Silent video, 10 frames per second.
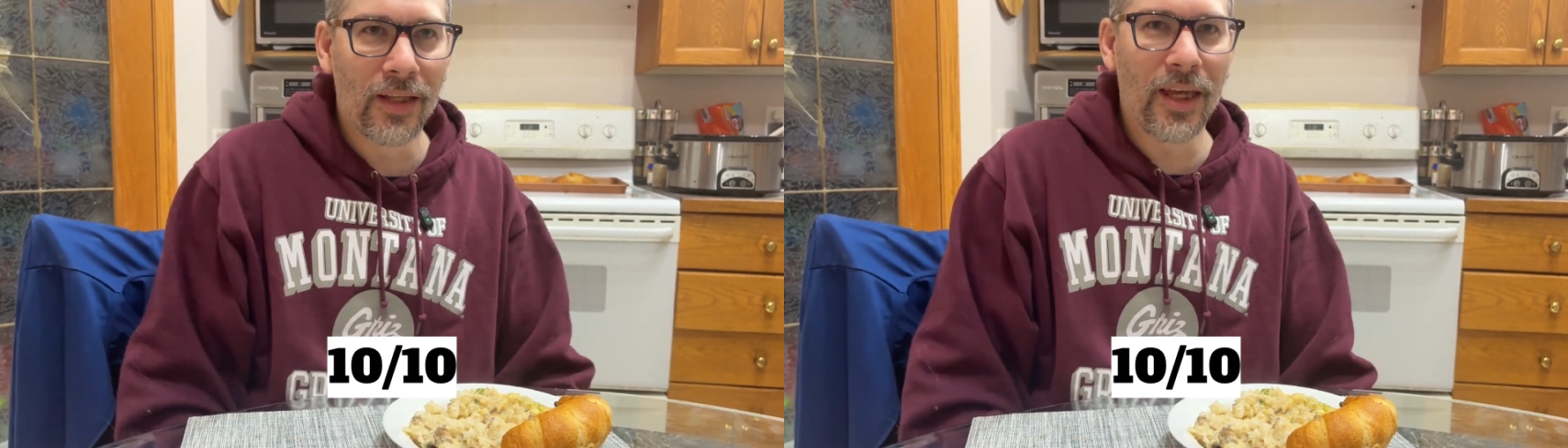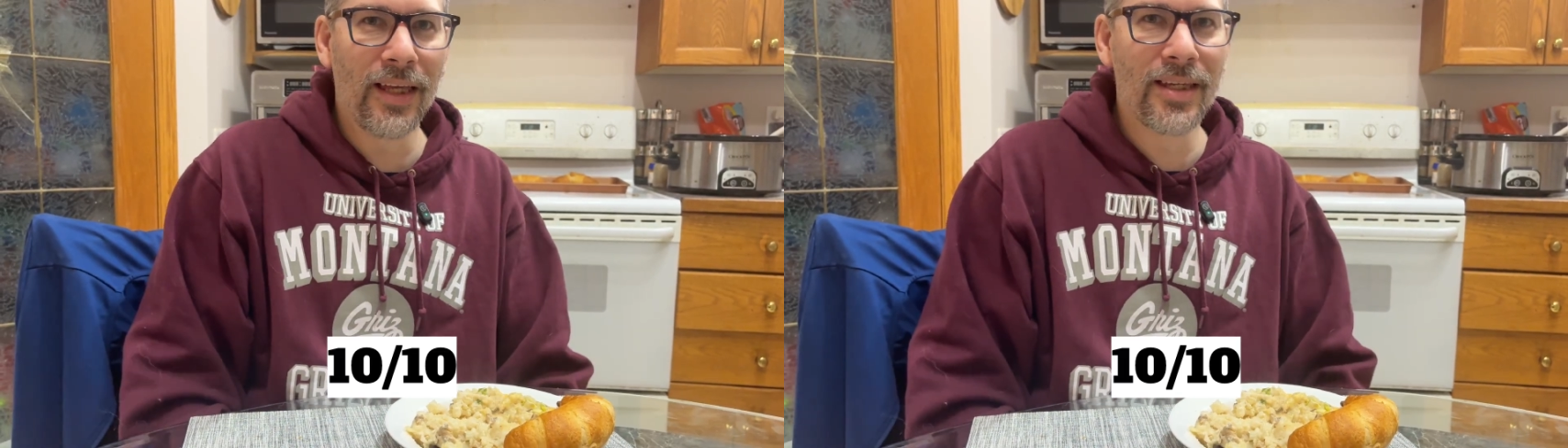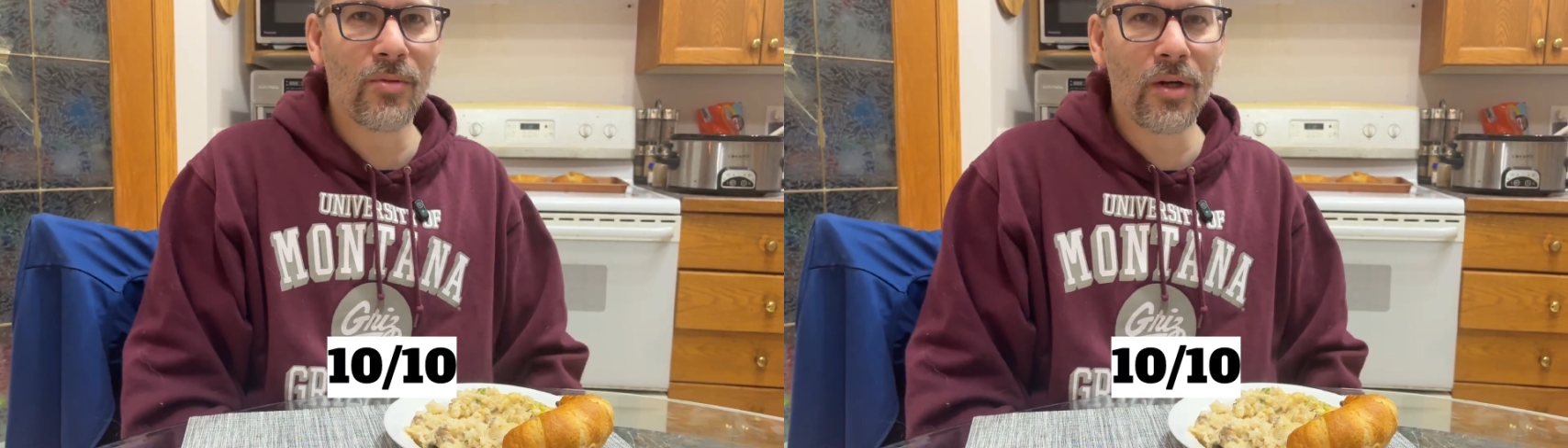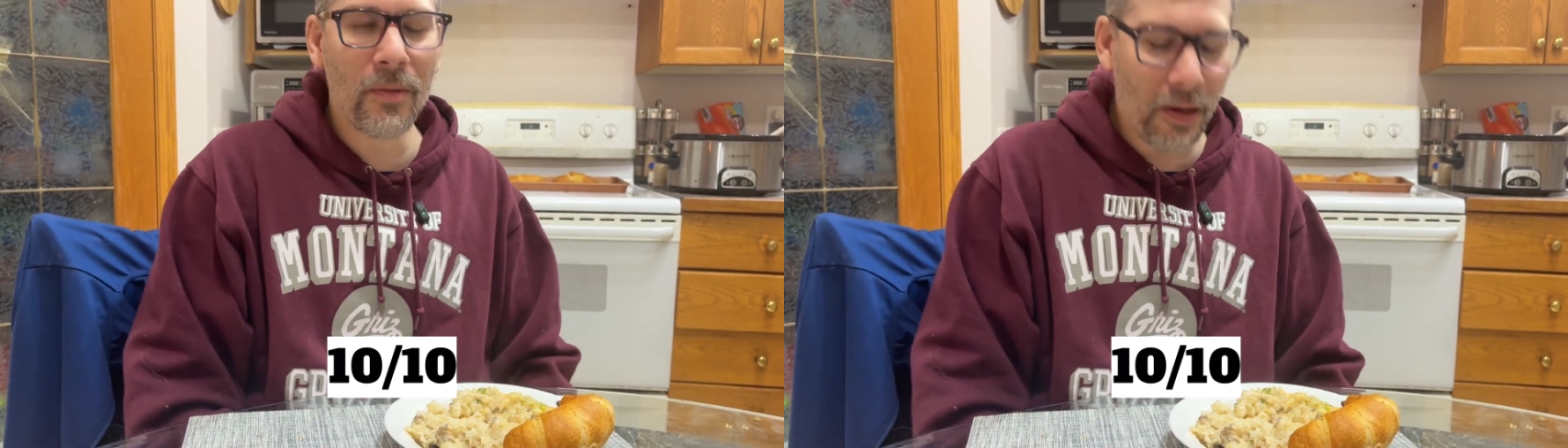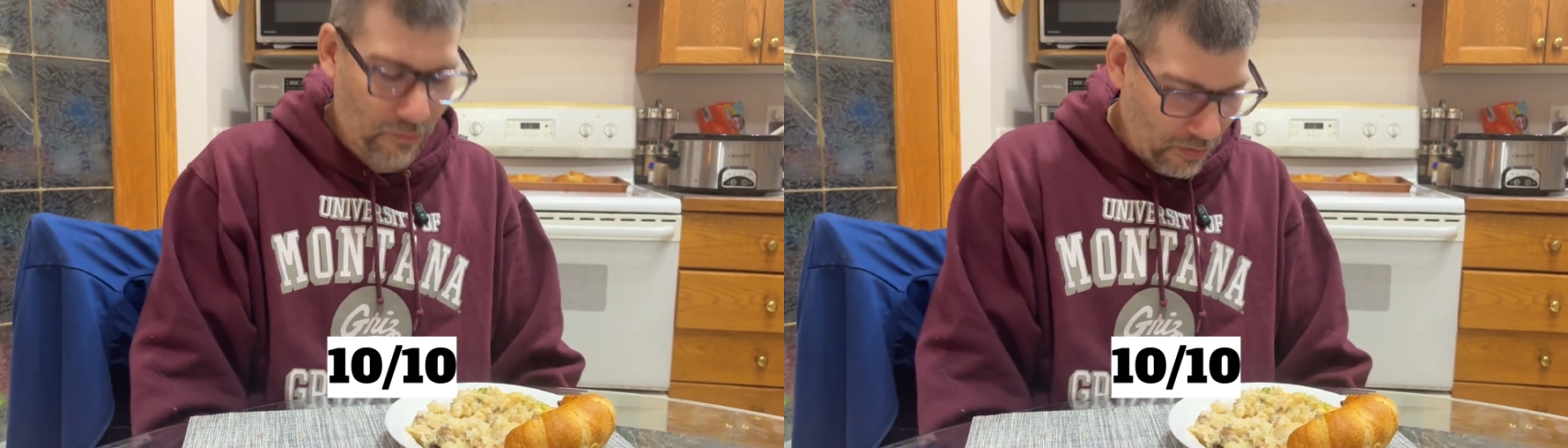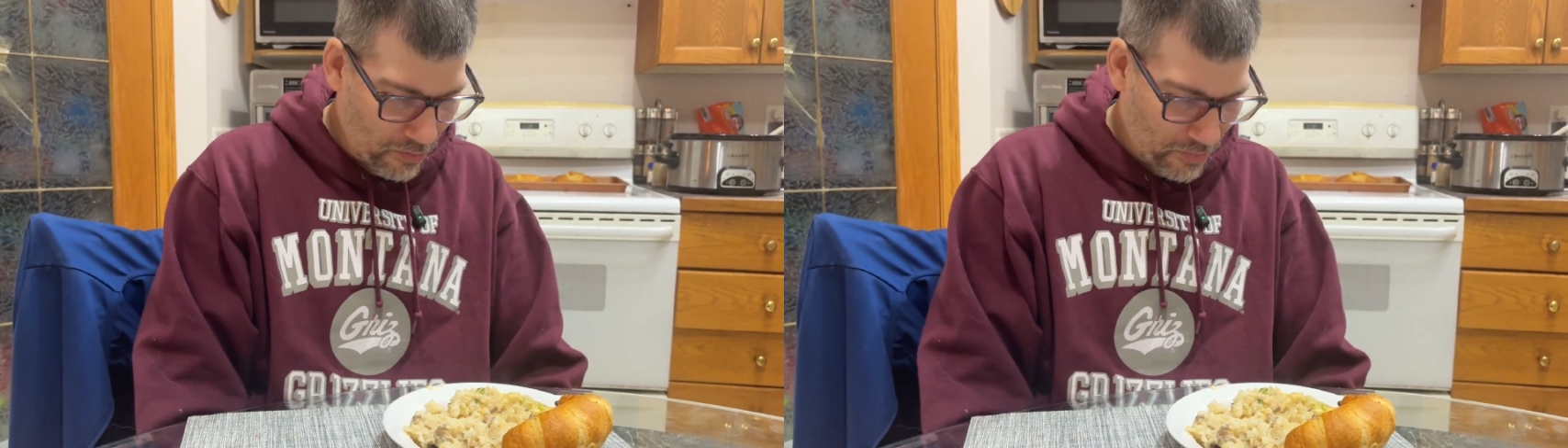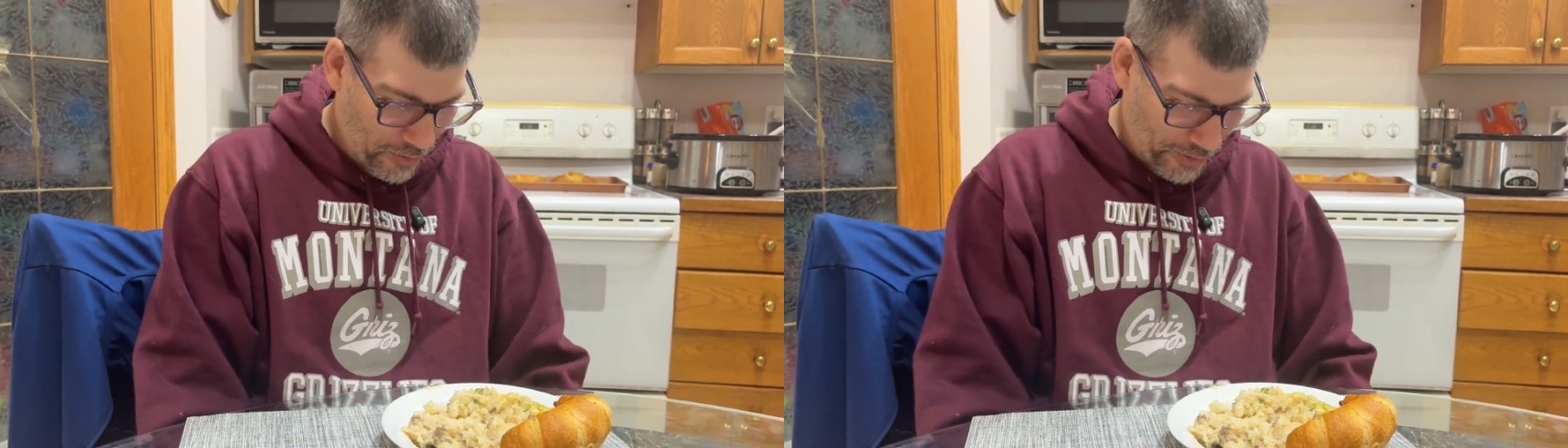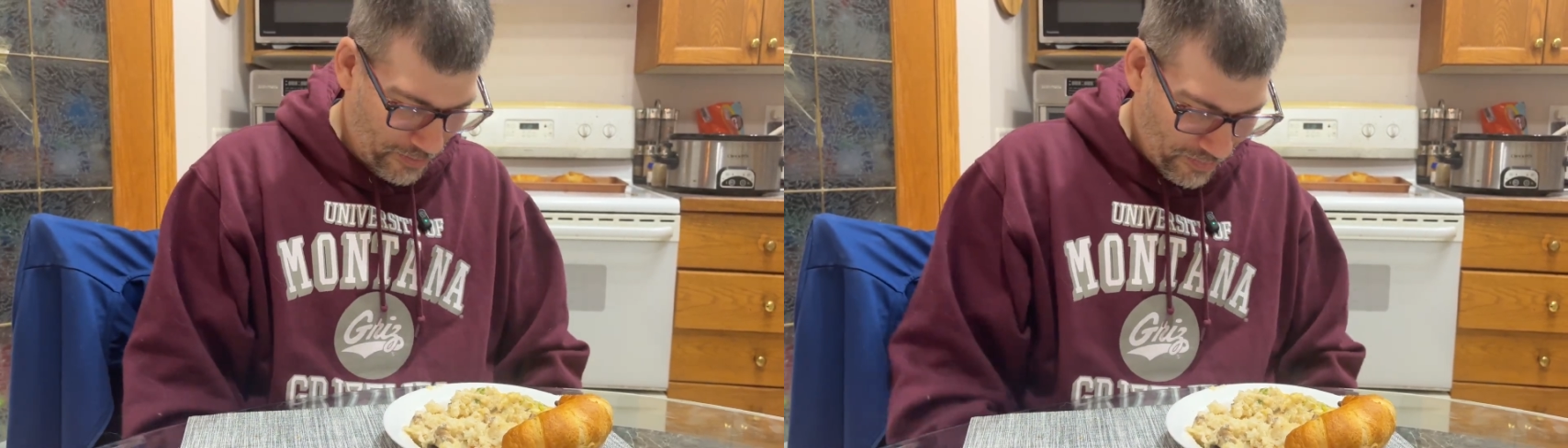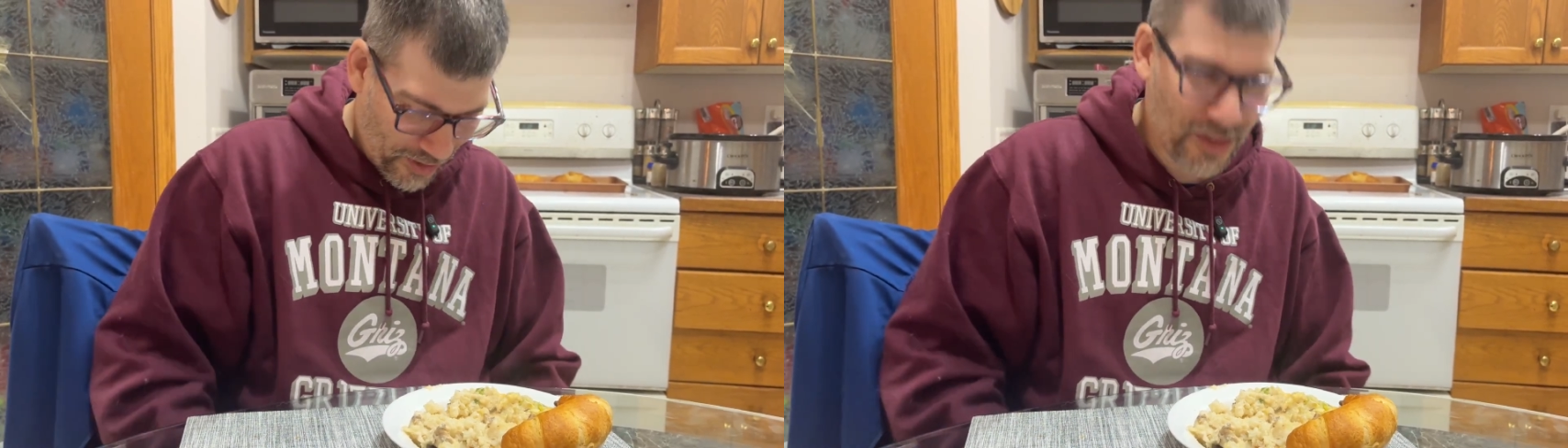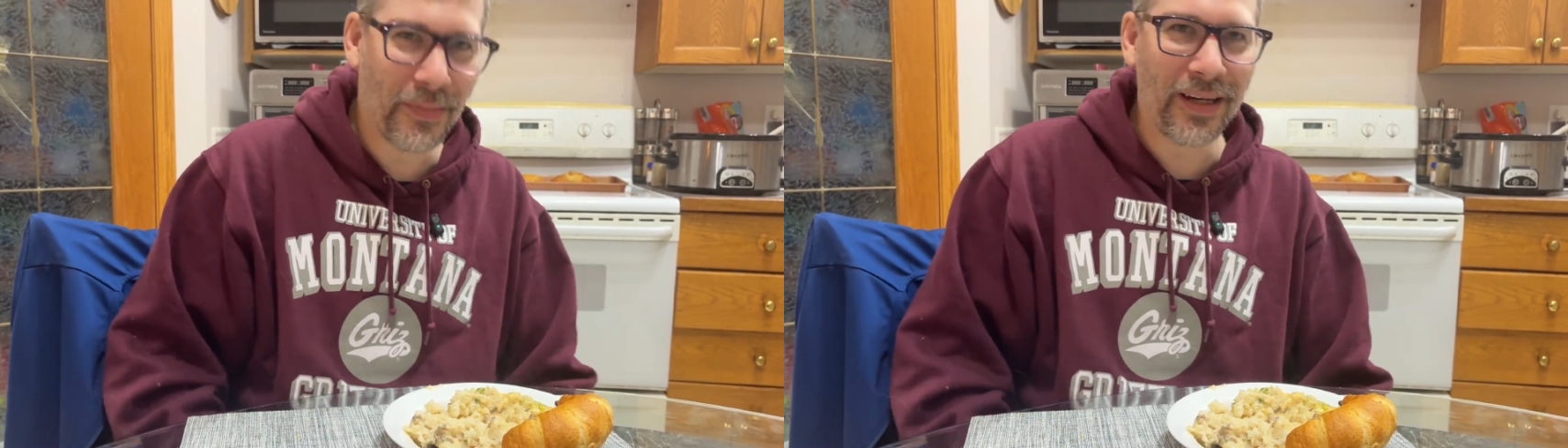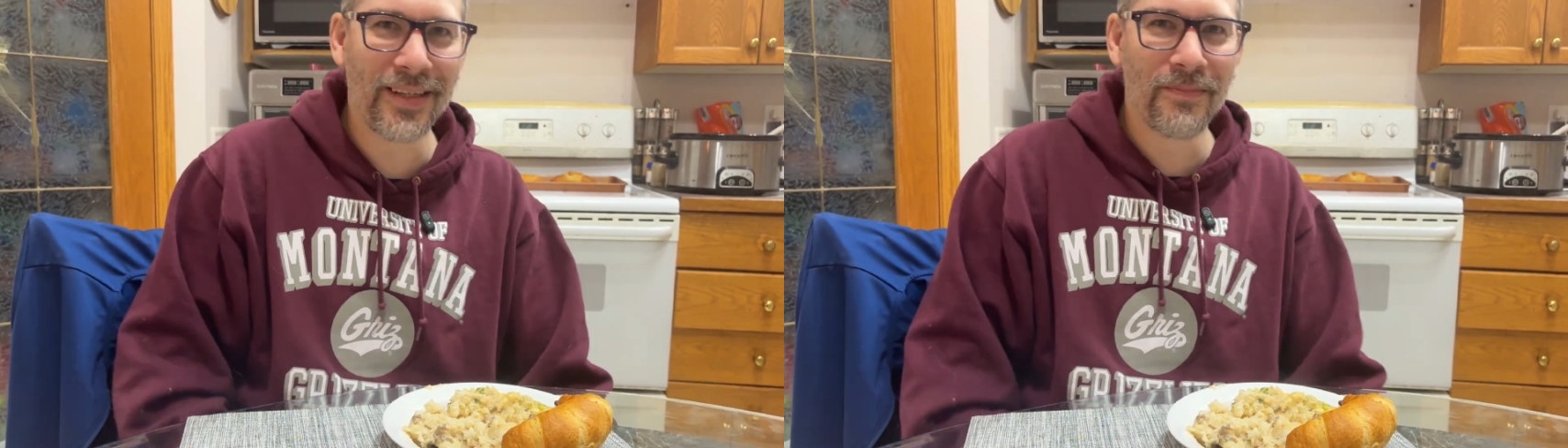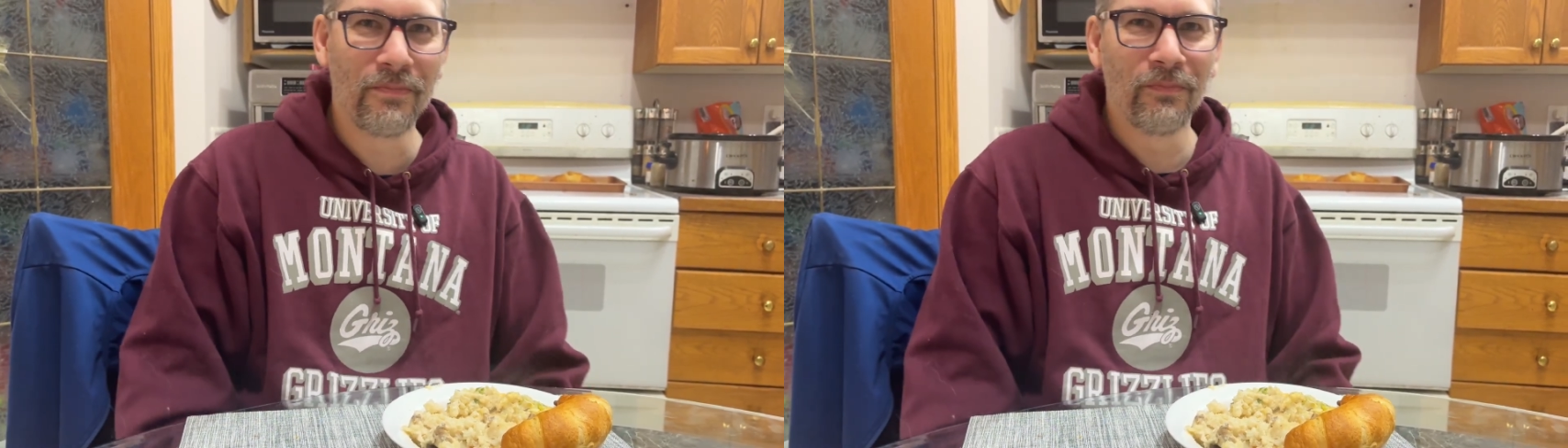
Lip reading: This is one of my favorite meals that she makes.